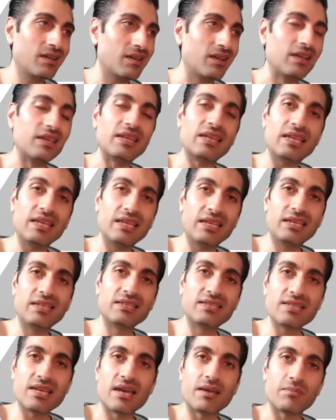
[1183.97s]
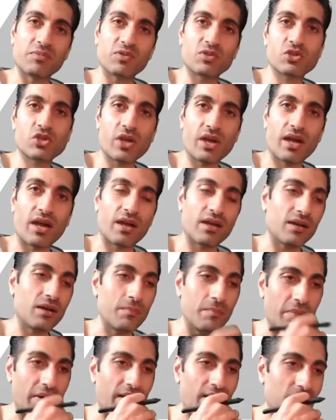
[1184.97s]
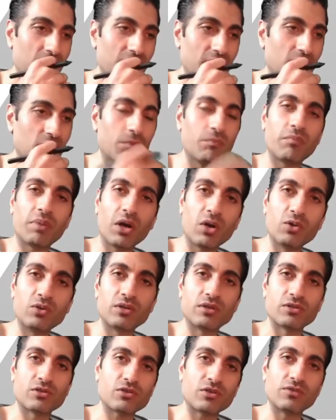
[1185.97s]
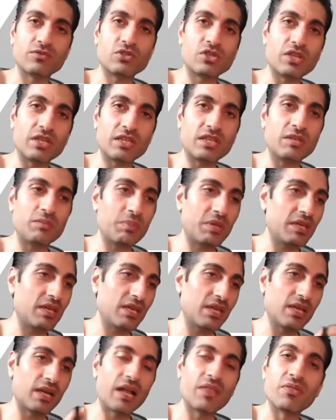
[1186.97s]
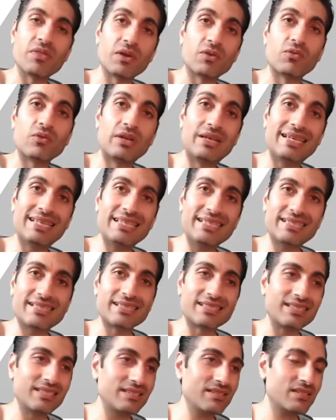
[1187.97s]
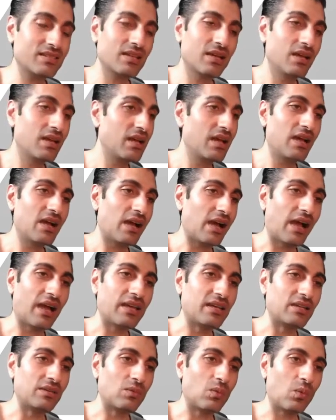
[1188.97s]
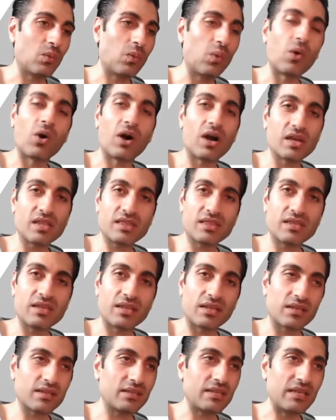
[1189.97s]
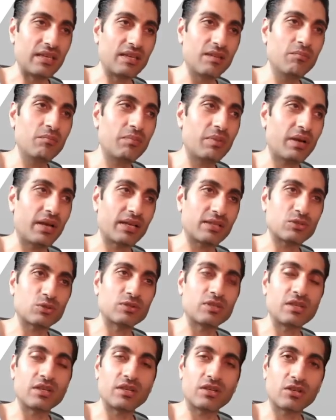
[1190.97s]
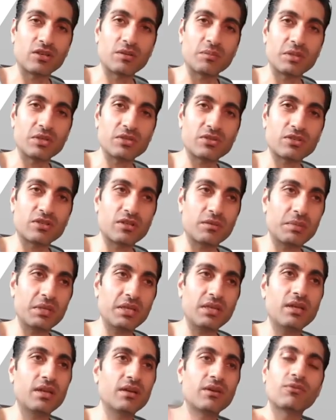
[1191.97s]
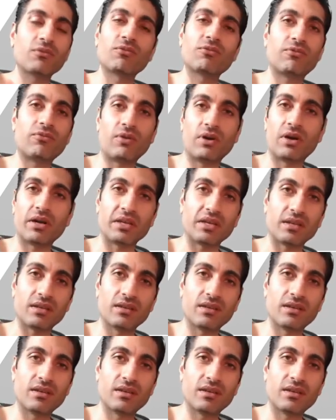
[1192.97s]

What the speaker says: an in-depth chat about the components of GDP and the releases and what I think the impact on the economy is going to be, fine.